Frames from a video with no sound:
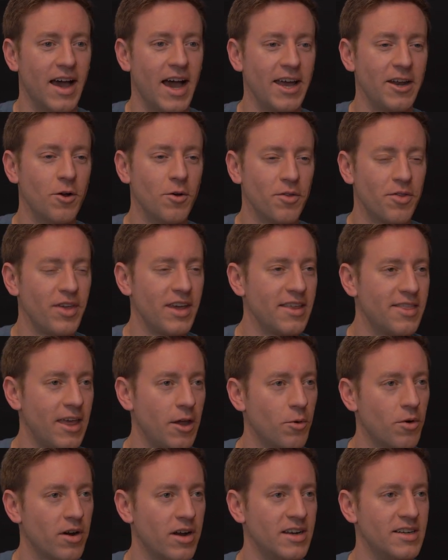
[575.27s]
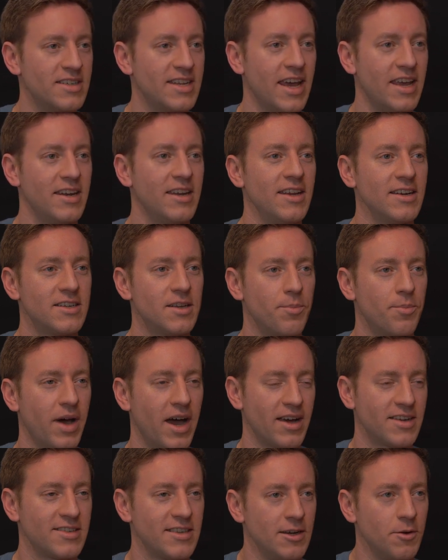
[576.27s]
I don't think they were intending to
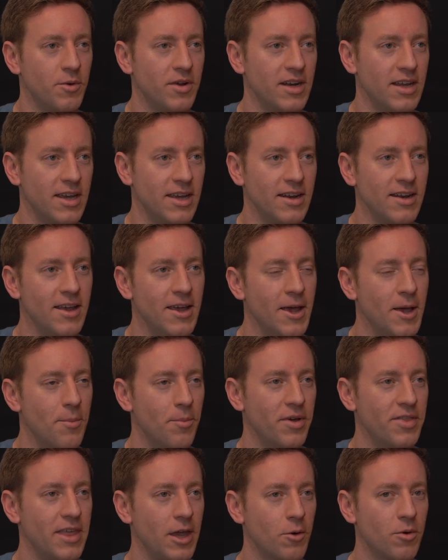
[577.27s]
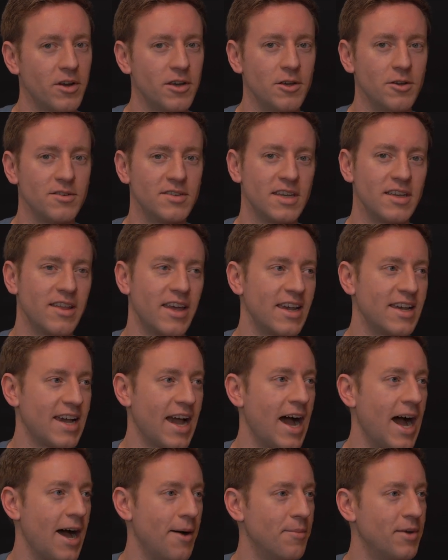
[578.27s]
box anyone in, but they were using like
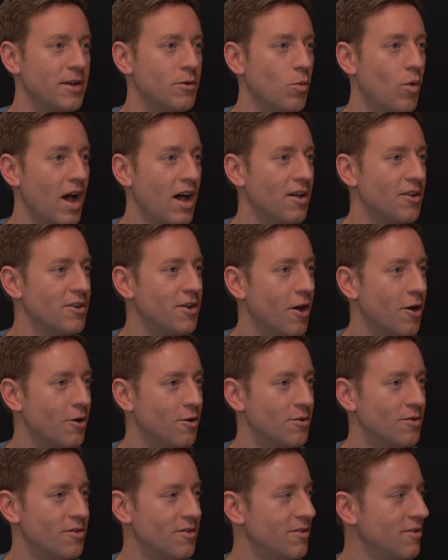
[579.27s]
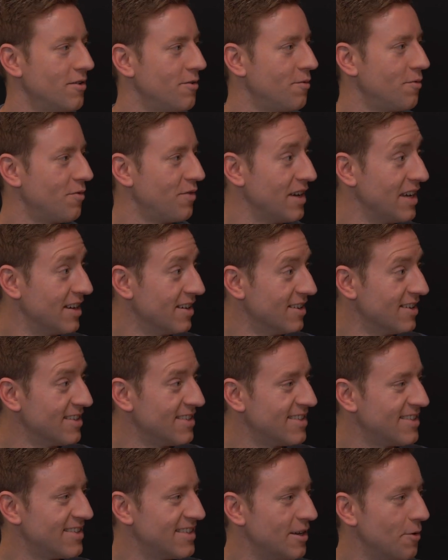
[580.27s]
common, well-known
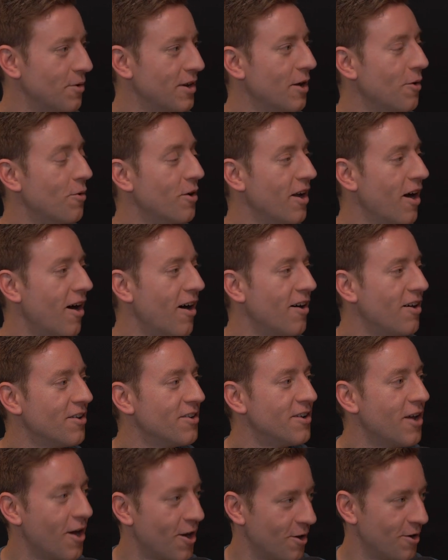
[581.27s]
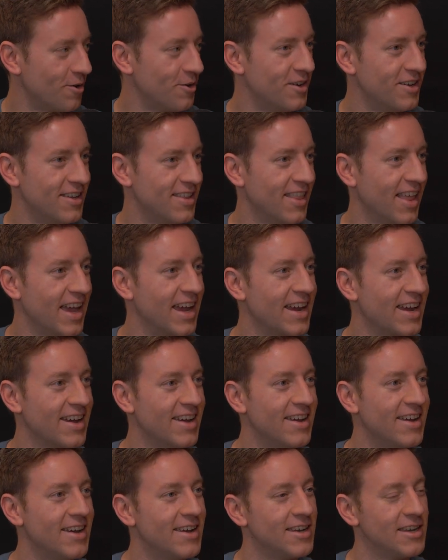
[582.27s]
fields that we would all know, like
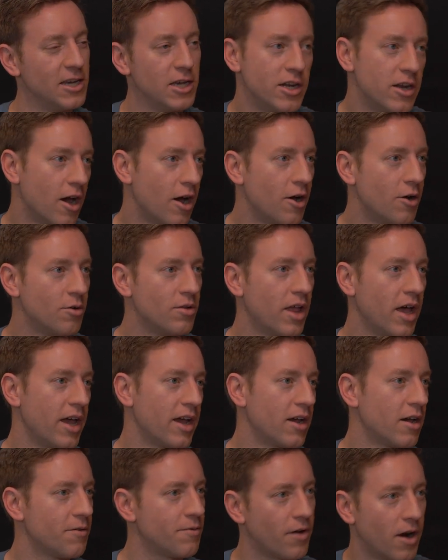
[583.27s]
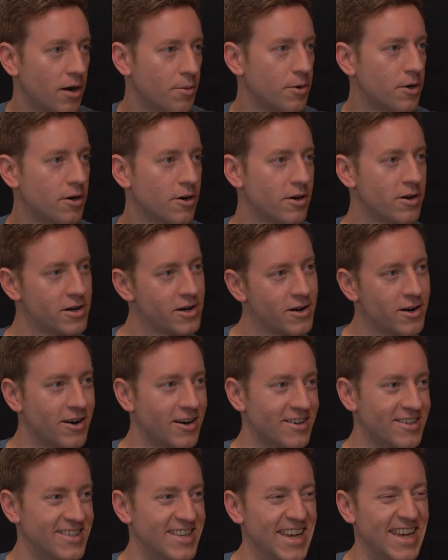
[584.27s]
you know, like a farmer or a
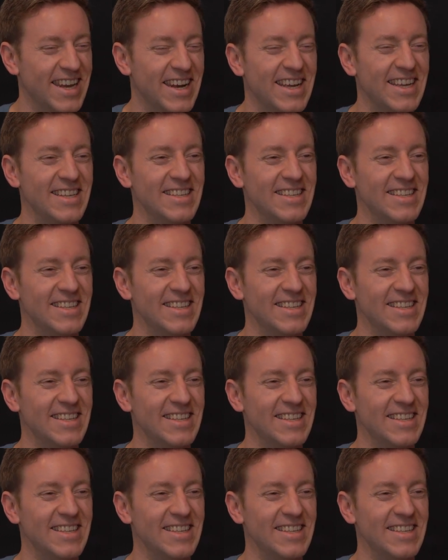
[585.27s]
nurse,